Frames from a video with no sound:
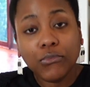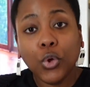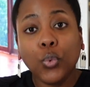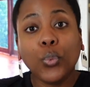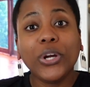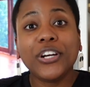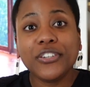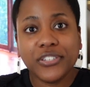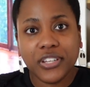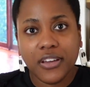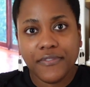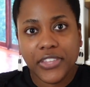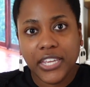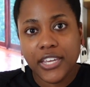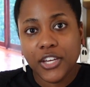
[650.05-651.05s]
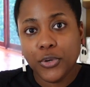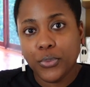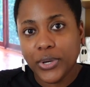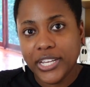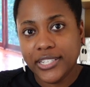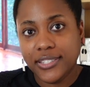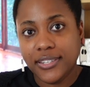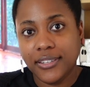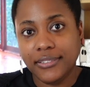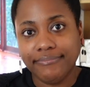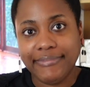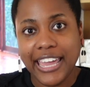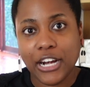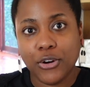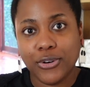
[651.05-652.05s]
winners of the Goodreads
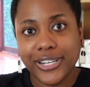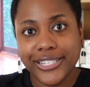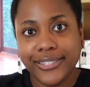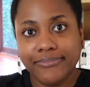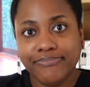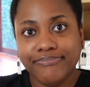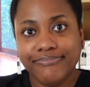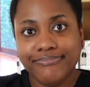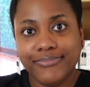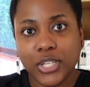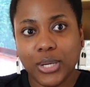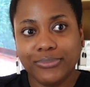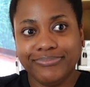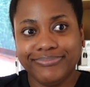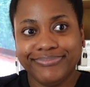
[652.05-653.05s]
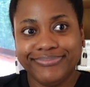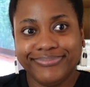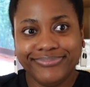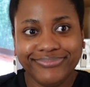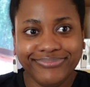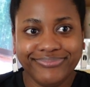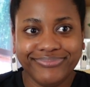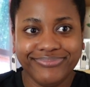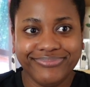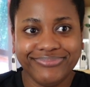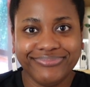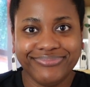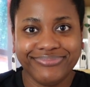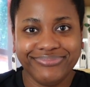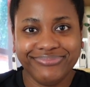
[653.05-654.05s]
categories. So, love
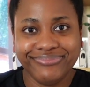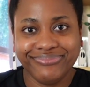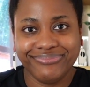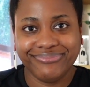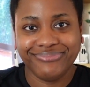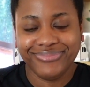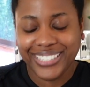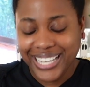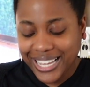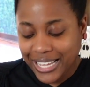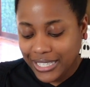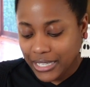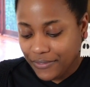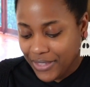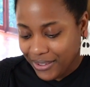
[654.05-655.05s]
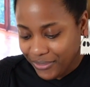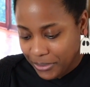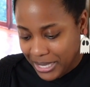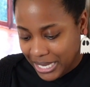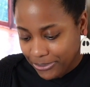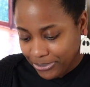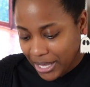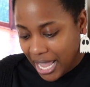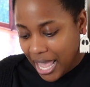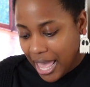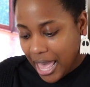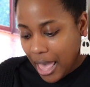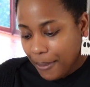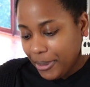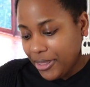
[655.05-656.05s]
that for me.
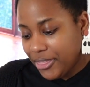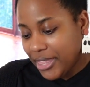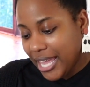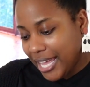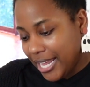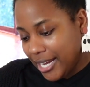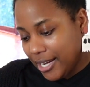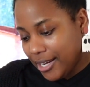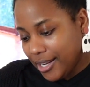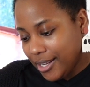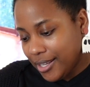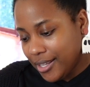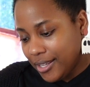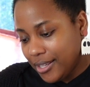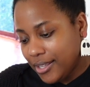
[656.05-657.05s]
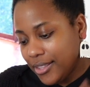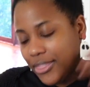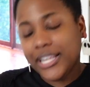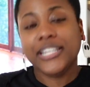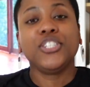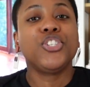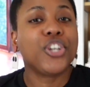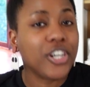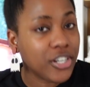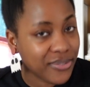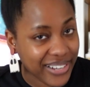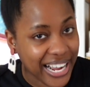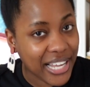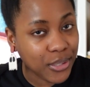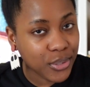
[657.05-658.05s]
But then things turned
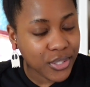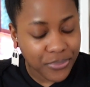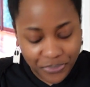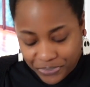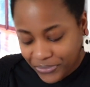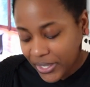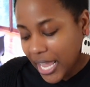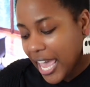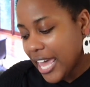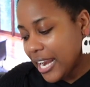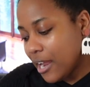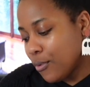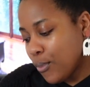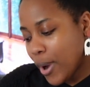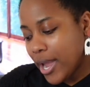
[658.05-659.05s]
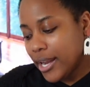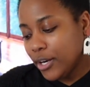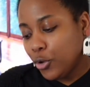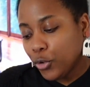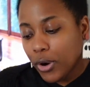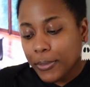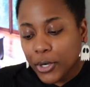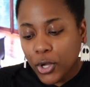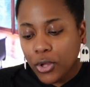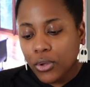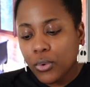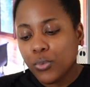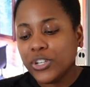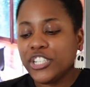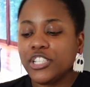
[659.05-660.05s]
around and I read
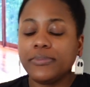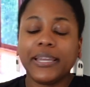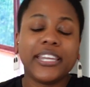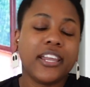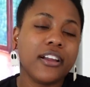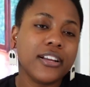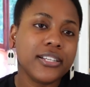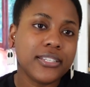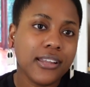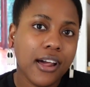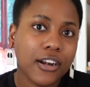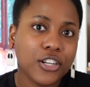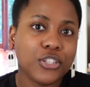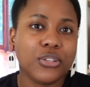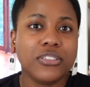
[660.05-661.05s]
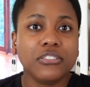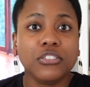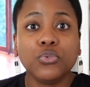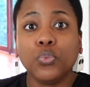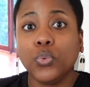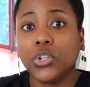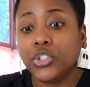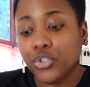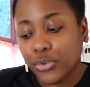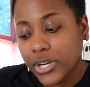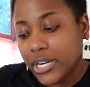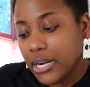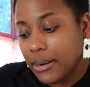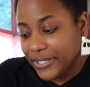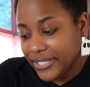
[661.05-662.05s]
Criminal, which is by Karen Slaughter. So this is Will
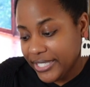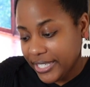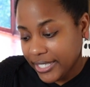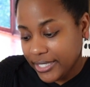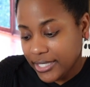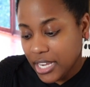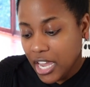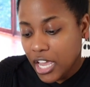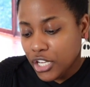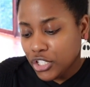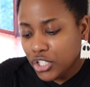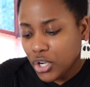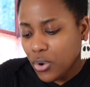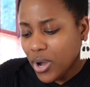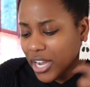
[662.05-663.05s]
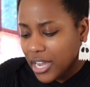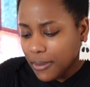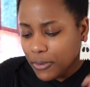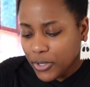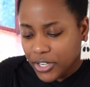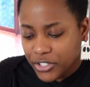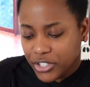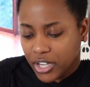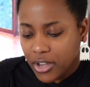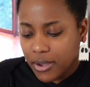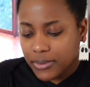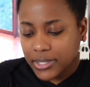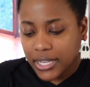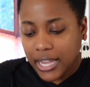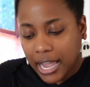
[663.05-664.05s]
Trent 6. So a couple years ago, I
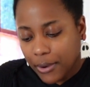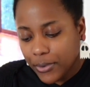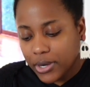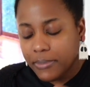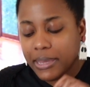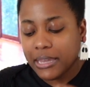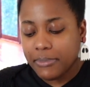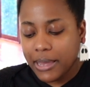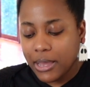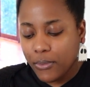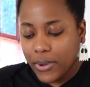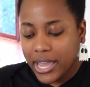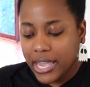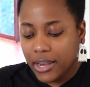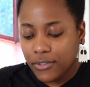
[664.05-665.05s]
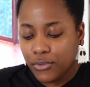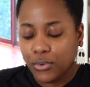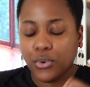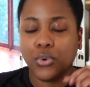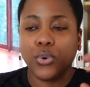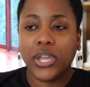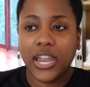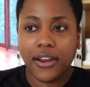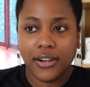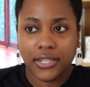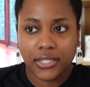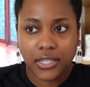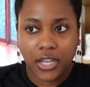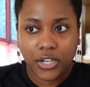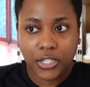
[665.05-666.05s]
was like, I wanna make my way through Karen
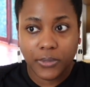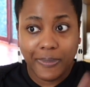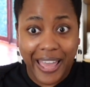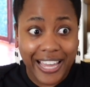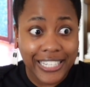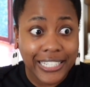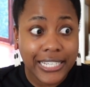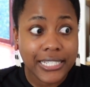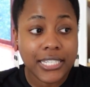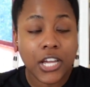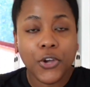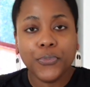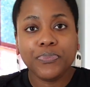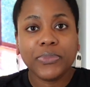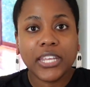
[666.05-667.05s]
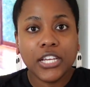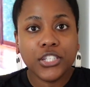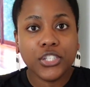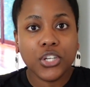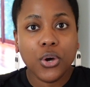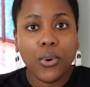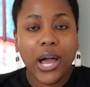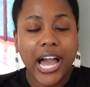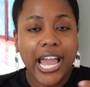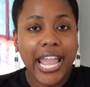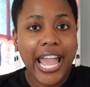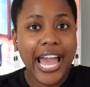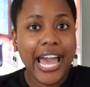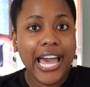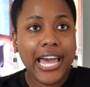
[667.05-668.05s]
Slaughter's backlist. So I
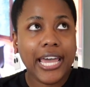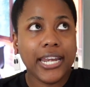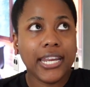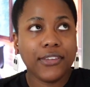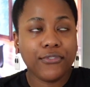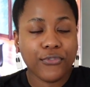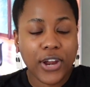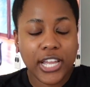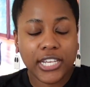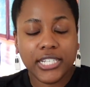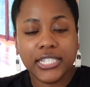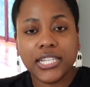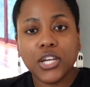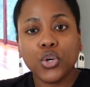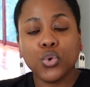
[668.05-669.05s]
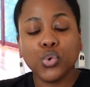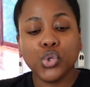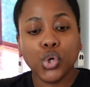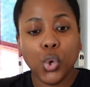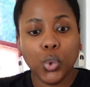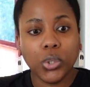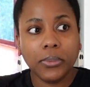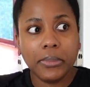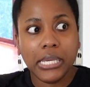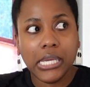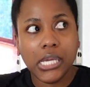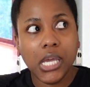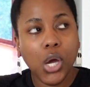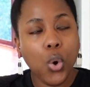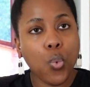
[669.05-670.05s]
had a friend who told
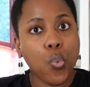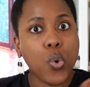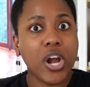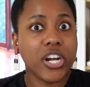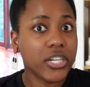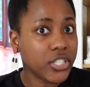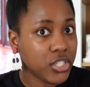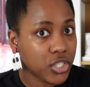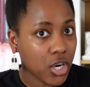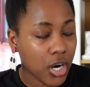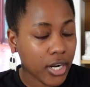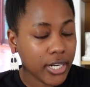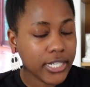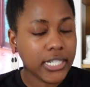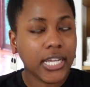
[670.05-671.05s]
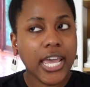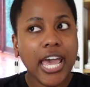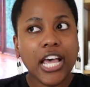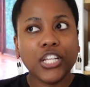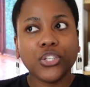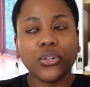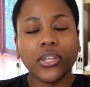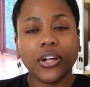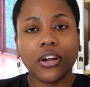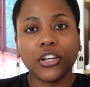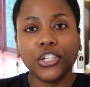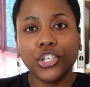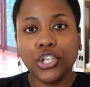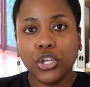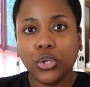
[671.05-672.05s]
me where to start. So there
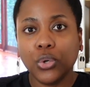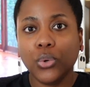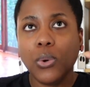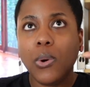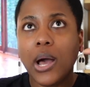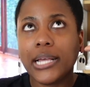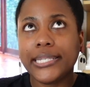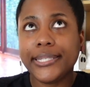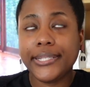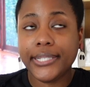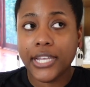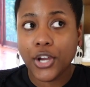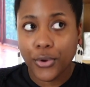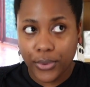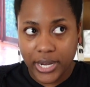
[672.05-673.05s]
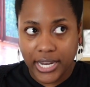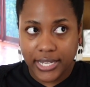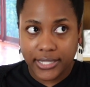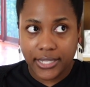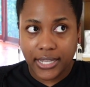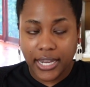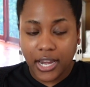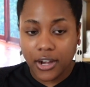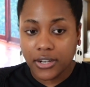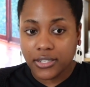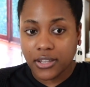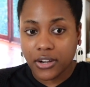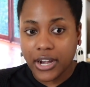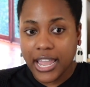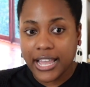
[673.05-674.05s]
are two series that Karen
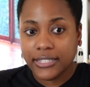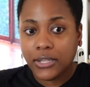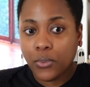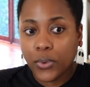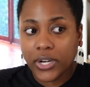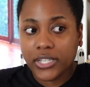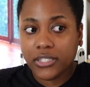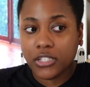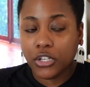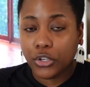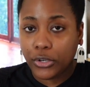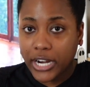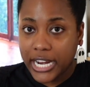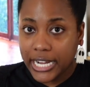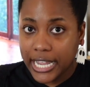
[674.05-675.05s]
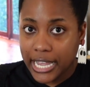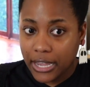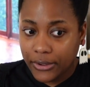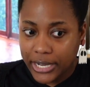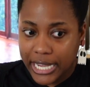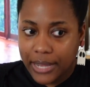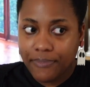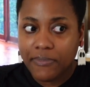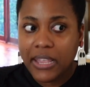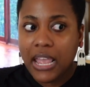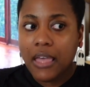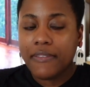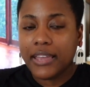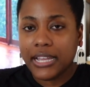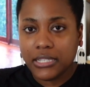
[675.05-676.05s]
Slaughter has, and one is the Grant County
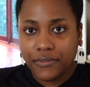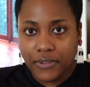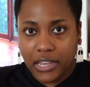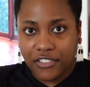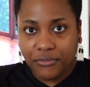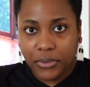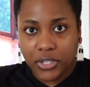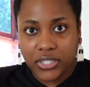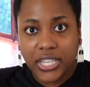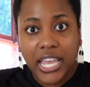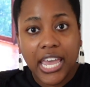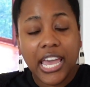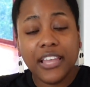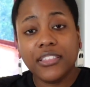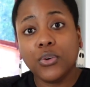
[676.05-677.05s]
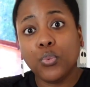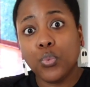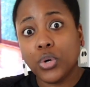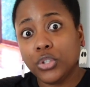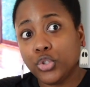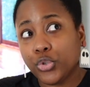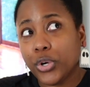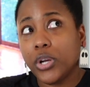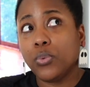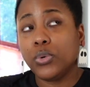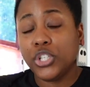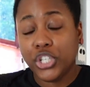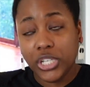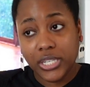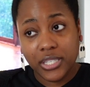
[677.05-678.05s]
that has 5 books, and then Will Trent, which
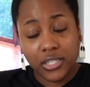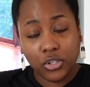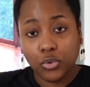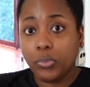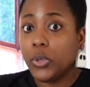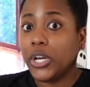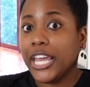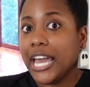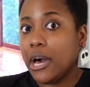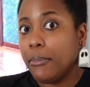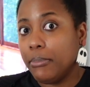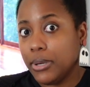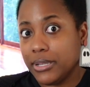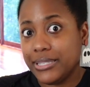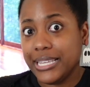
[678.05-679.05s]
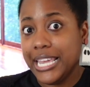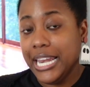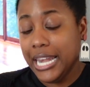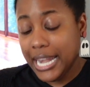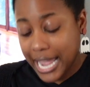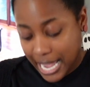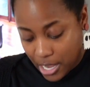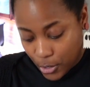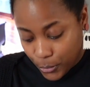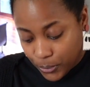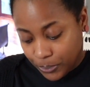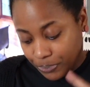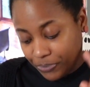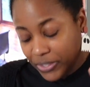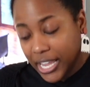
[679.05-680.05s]
she's still putting out books in now.
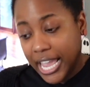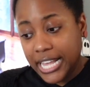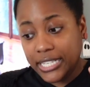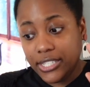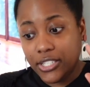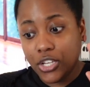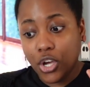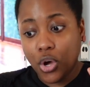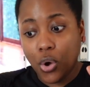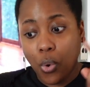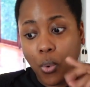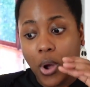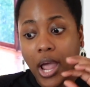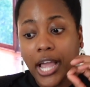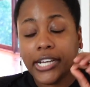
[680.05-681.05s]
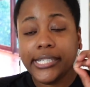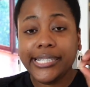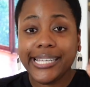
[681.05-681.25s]
And so